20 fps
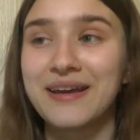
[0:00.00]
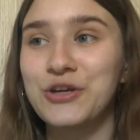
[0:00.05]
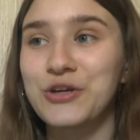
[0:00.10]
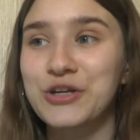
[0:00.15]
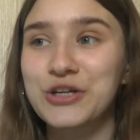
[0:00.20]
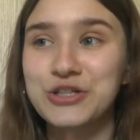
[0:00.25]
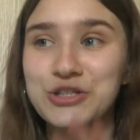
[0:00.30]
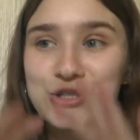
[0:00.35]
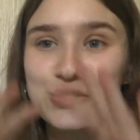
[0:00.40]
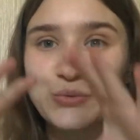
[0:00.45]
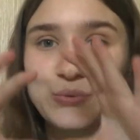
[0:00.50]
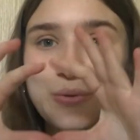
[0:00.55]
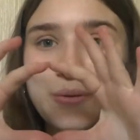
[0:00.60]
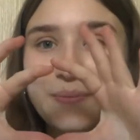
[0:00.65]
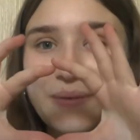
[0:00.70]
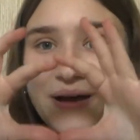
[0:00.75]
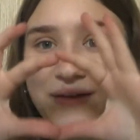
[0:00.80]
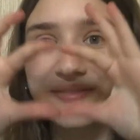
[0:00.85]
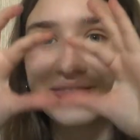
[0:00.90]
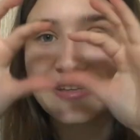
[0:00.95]
you can just
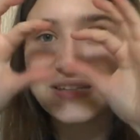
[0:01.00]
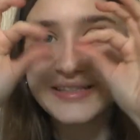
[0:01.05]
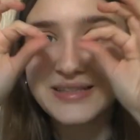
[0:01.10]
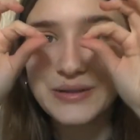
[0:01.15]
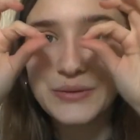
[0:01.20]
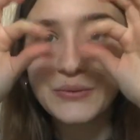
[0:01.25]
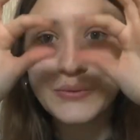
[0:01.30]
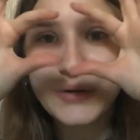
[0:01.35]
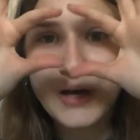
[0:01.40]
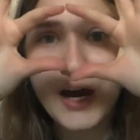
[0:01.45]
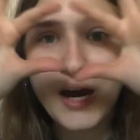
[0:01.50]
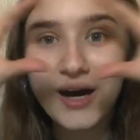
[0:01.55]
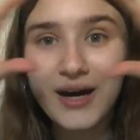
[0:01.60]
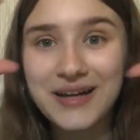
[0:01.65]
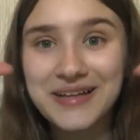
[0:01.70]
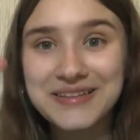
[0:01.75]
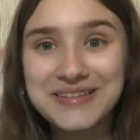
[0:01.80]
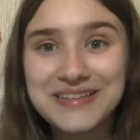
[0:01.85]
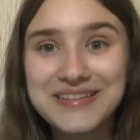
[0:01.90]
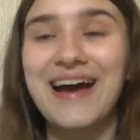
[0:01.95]
whip out these little
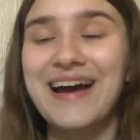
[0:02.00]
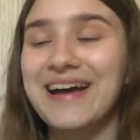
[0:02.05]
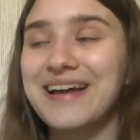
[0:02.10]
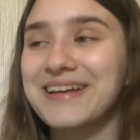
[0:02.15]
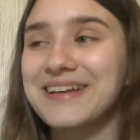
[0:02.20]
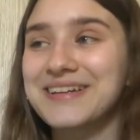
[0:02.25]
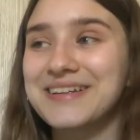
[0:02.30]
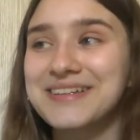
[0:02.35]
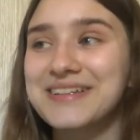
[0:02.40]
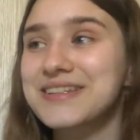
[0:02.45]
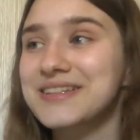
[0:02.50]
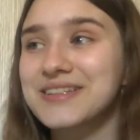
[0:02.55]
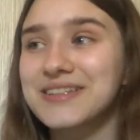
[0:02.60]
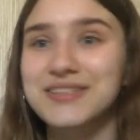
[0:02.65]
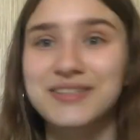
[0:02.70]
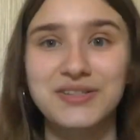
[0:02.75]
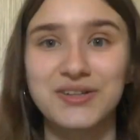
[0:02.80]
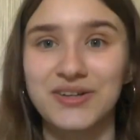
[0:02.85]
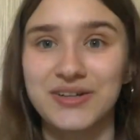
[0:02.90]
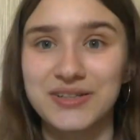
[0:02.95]
cards and
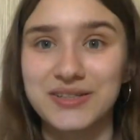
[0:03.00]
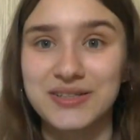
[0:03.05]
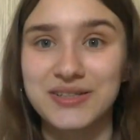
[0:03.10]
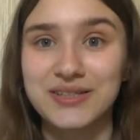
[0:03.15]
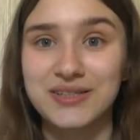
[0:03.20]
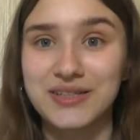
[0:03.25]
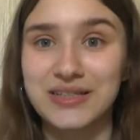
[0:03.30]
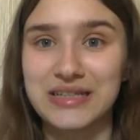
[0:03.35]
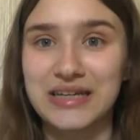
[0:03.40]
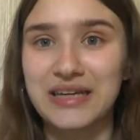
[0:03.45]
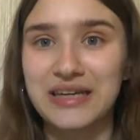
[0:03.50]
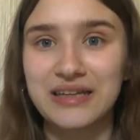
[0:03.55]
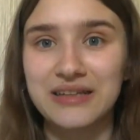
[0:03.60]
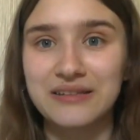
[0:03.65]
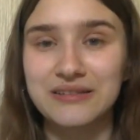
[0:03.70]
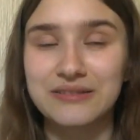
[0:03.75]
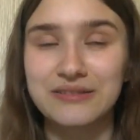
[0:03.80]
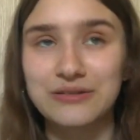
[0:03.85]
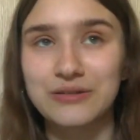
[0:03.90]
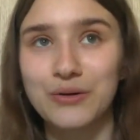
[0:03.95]
start
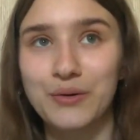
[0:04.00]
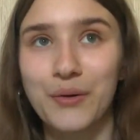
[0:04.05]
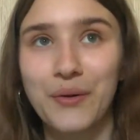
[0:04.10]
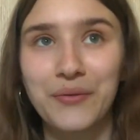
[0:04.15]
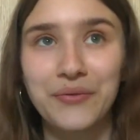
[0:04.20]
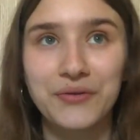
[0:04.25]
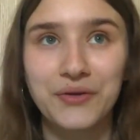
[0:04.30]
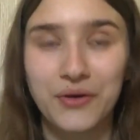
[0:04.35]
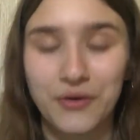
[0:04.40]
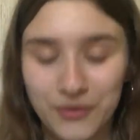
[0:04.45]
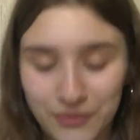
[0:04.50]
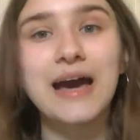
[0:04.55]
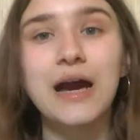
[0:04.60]
studying on the go.